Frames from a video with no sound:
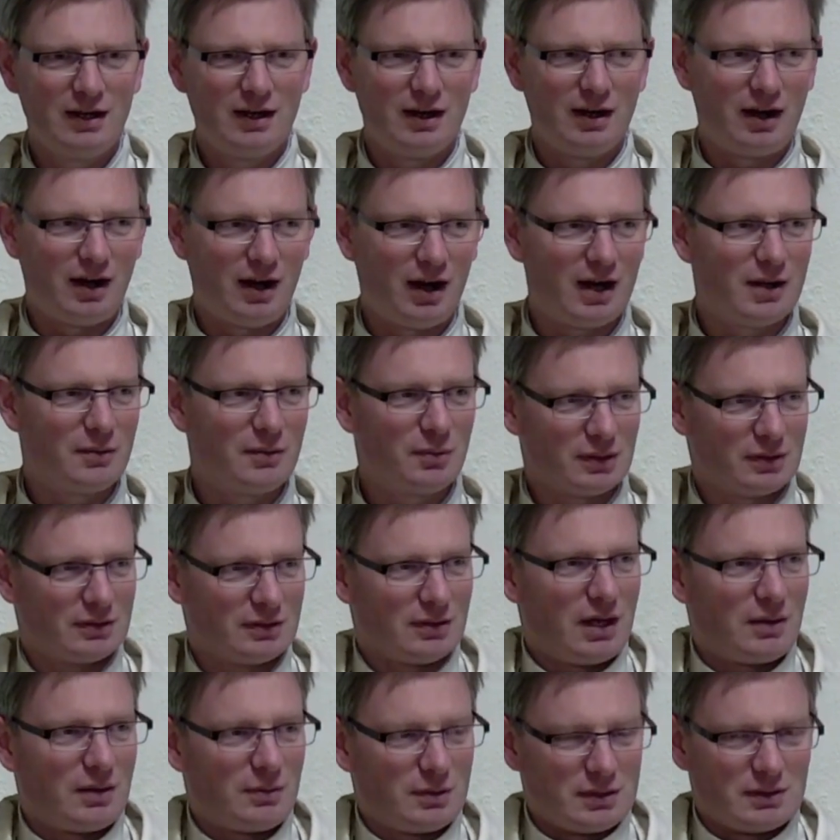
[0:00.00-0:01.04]
I will, I
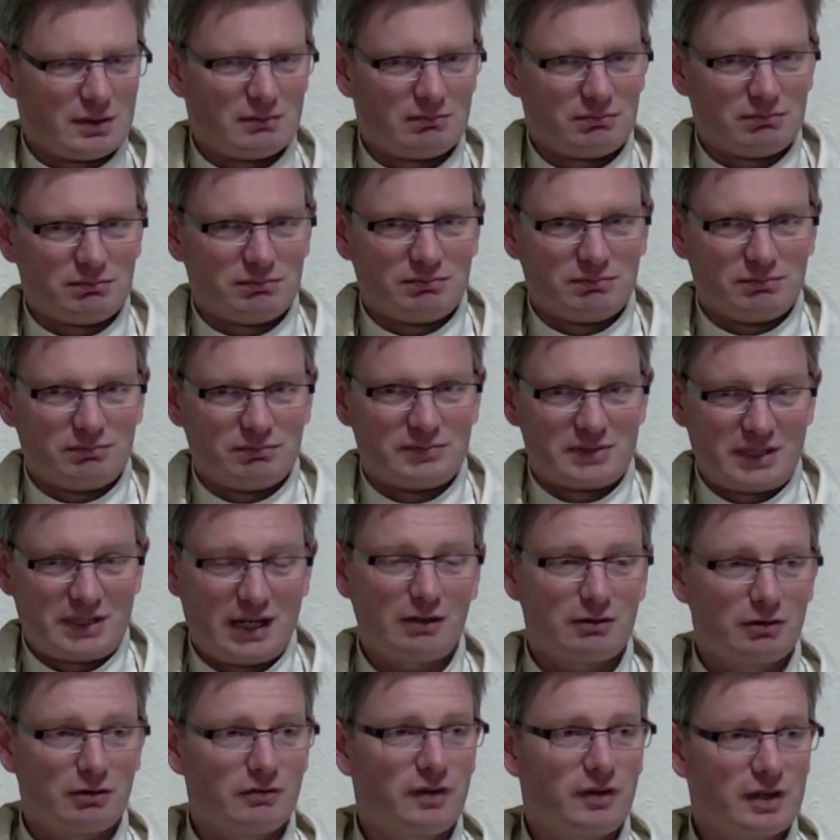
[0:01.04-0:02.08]
will
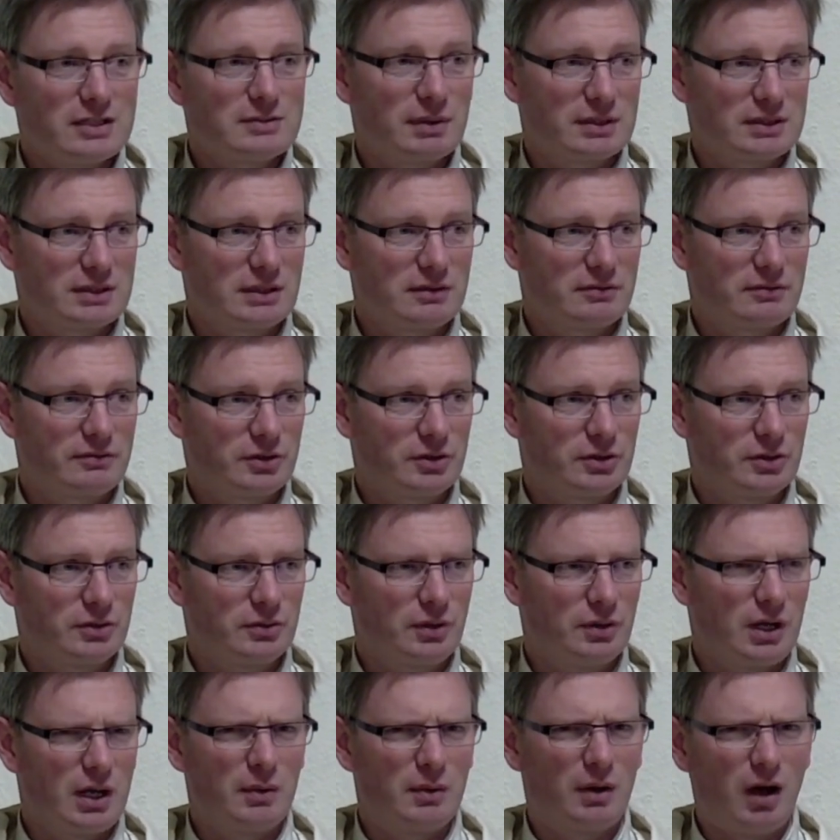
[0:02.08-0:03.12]
sacrifice myself for you. I
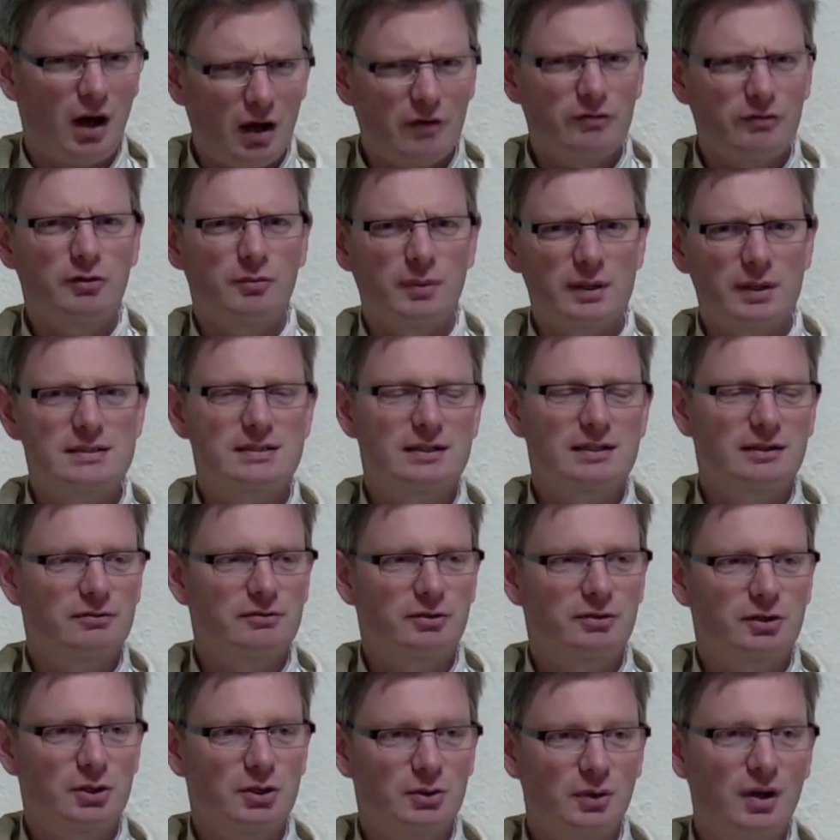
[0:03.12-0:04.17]
will offer myself for
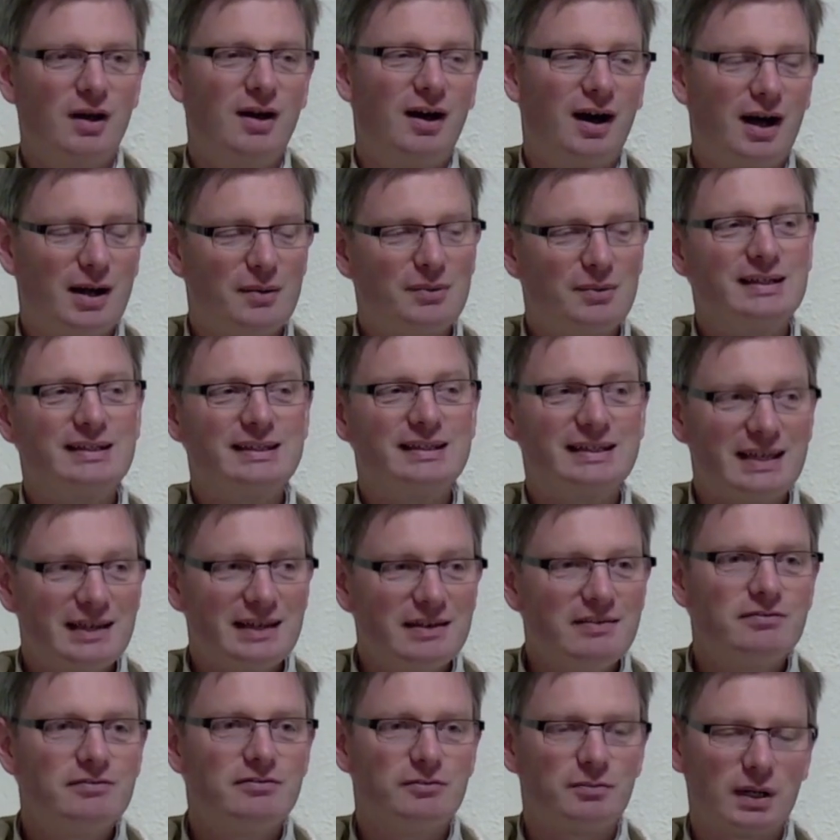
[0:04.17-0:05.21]
you. I will
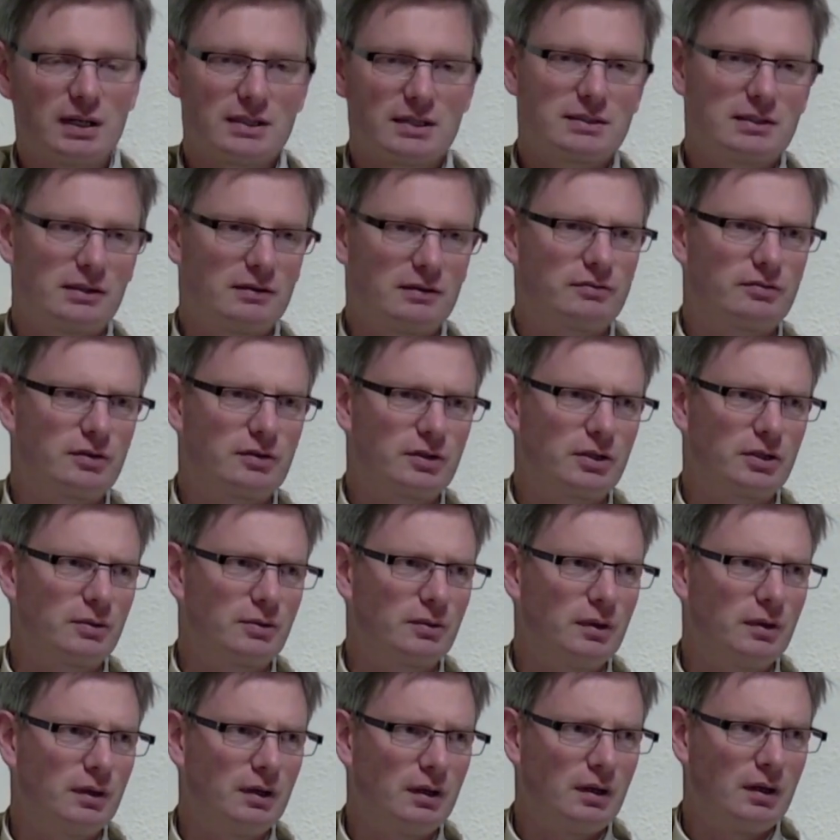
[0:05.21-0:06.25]
give myself for you.
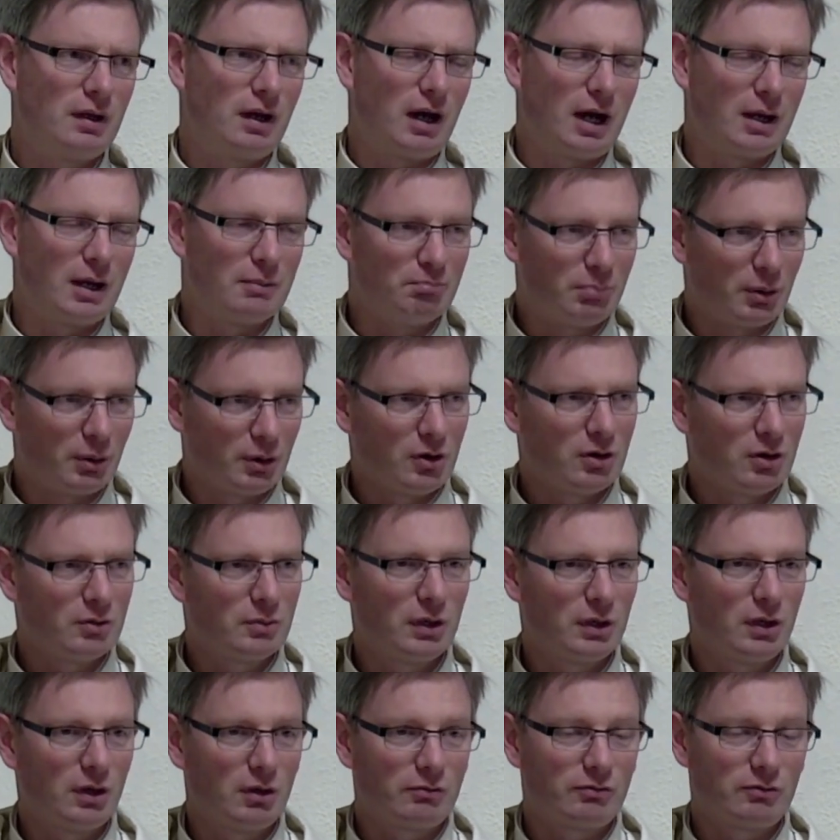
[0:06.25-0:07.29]
I burn with
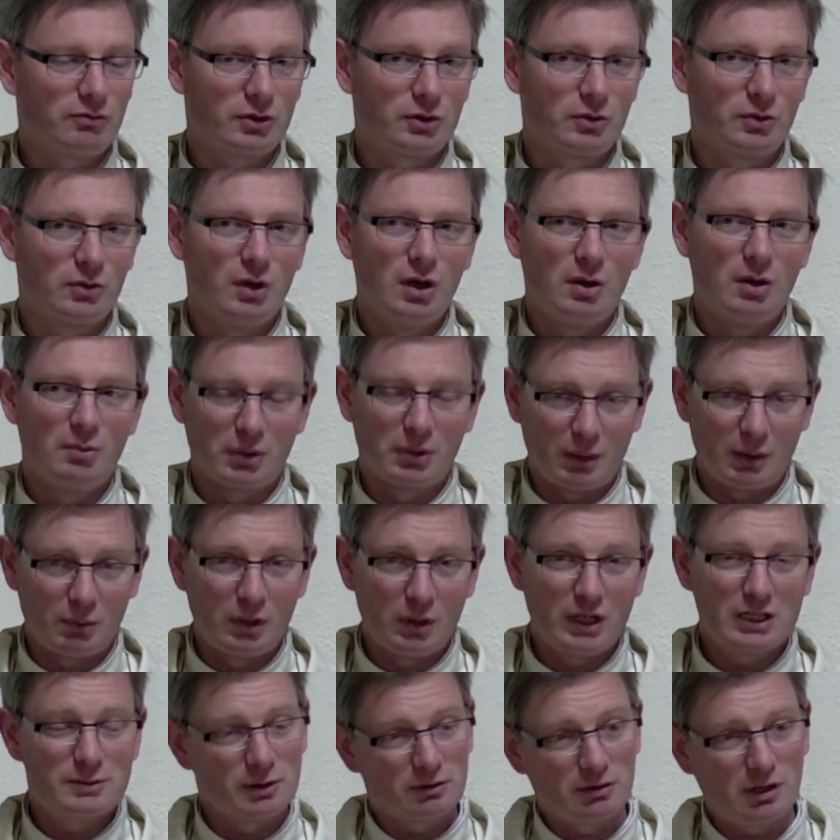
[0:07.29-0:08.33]
love for you, but I'm willing to
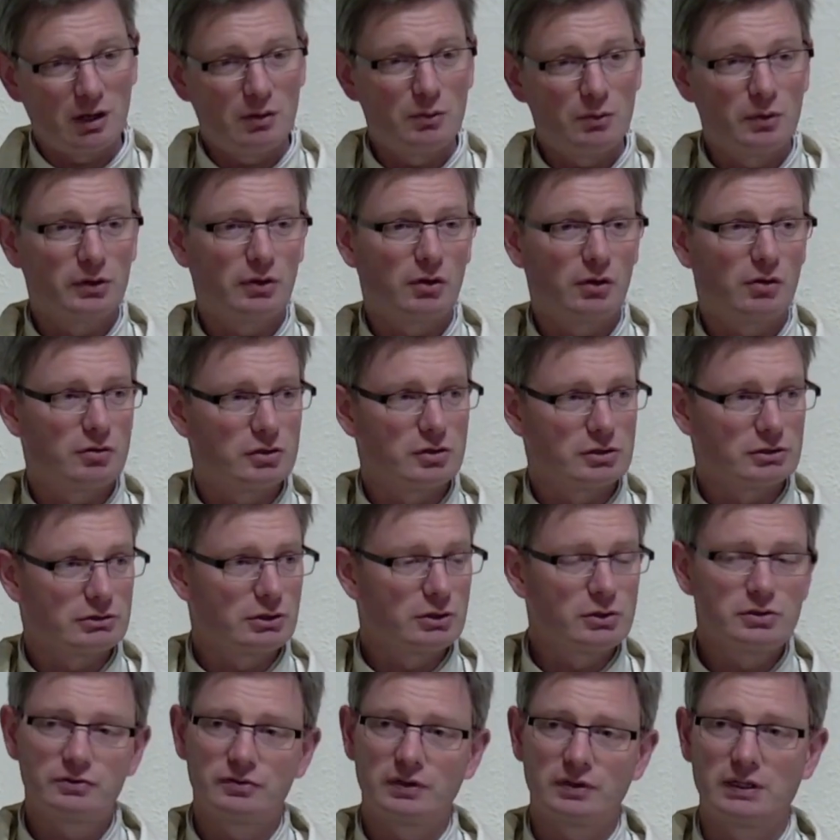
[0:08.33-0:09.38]
be crowned with thorns,
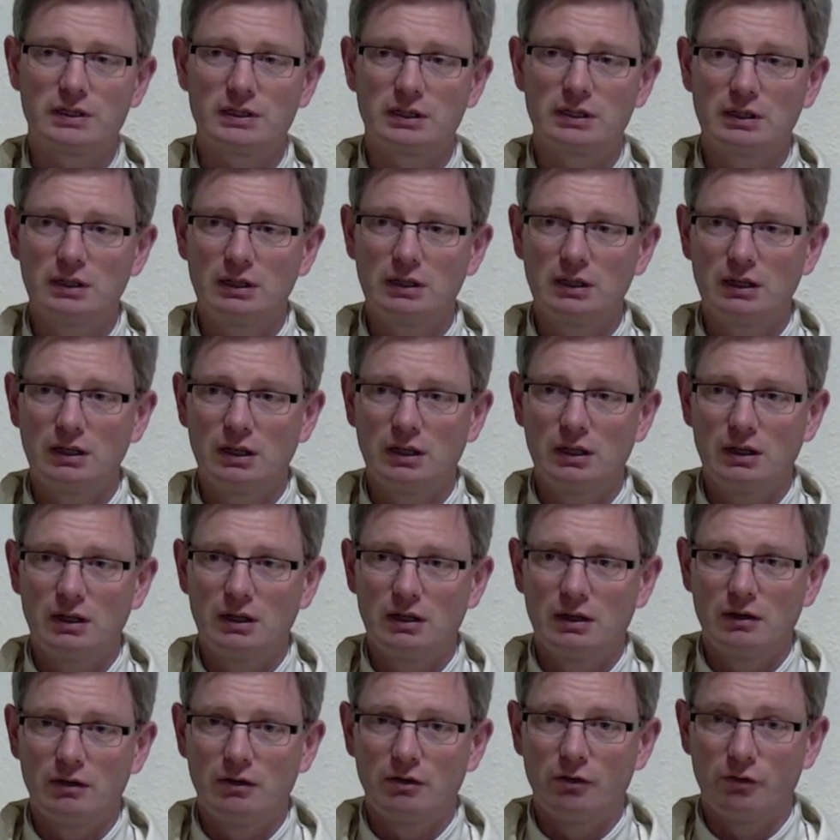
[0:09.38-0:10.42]
crucified
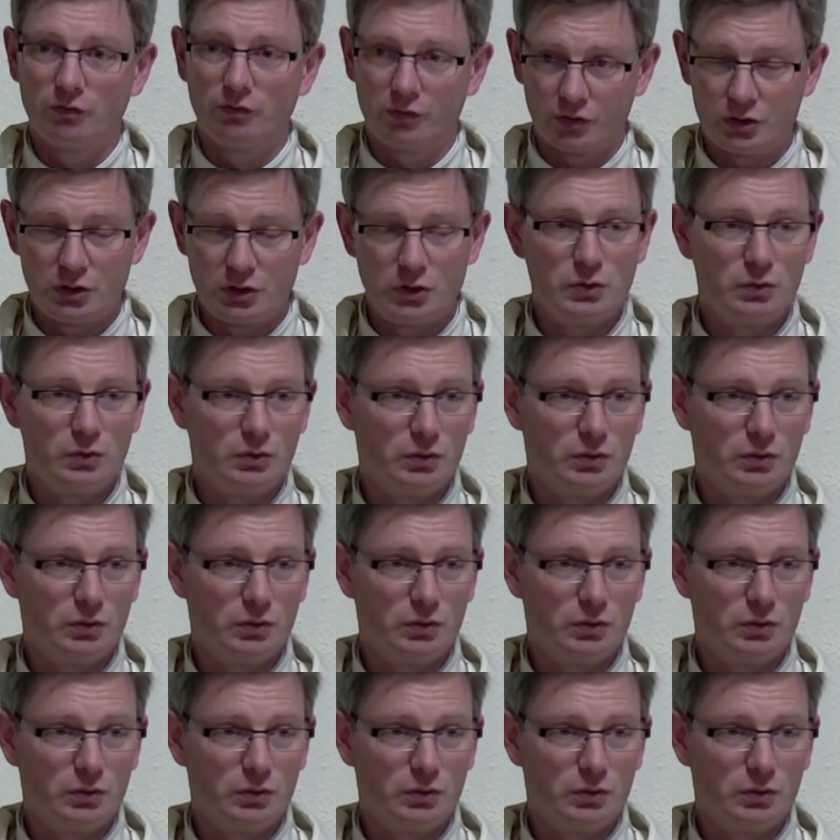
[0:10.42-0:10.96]
for you.